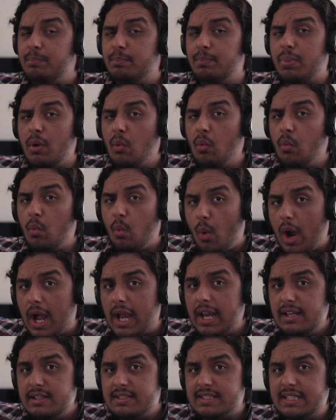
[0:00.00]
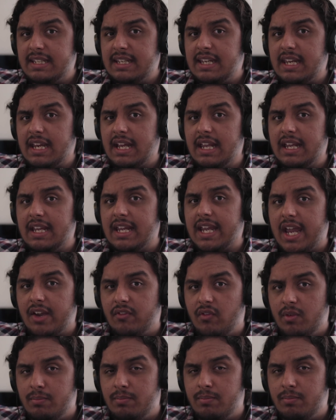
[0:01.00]
But why is he killing
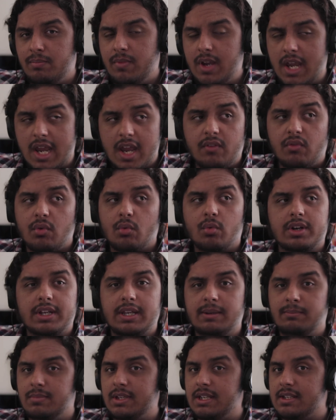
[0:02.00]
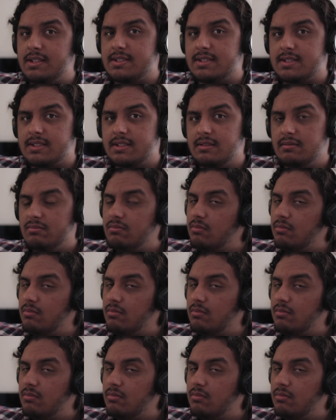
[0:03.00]
everyone he meets?